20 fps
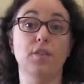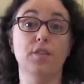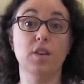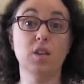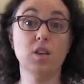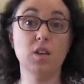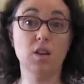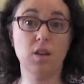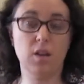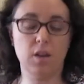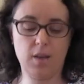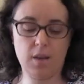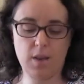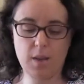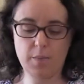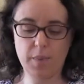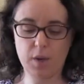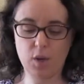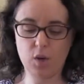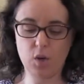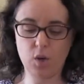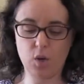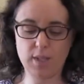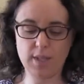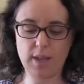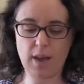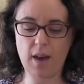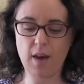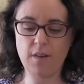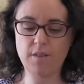oven,
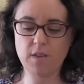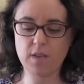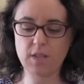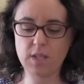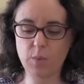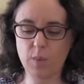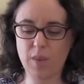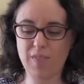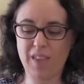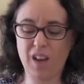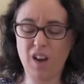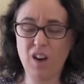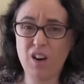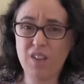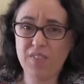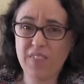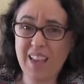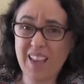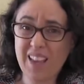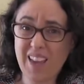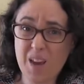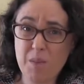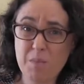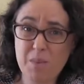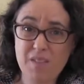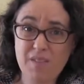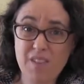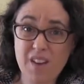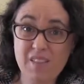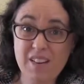because ovens, when they're hot, they can
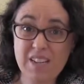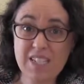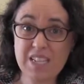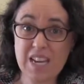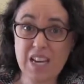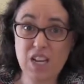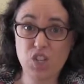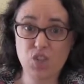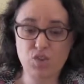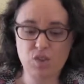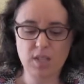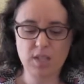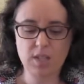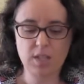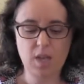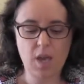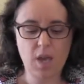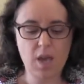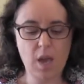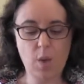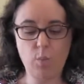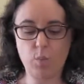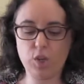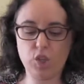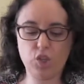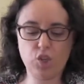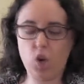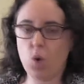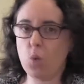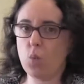be very dangerous. And
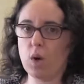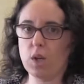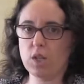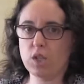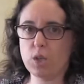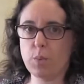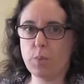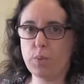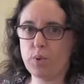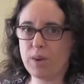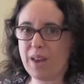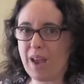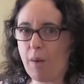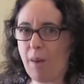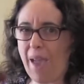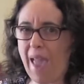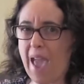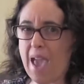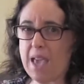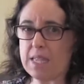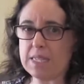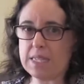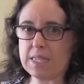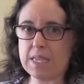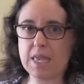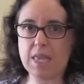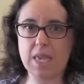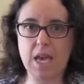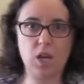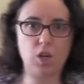we don't want to put our hands
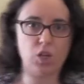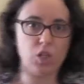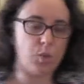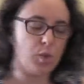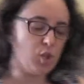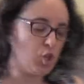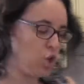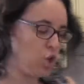in there because we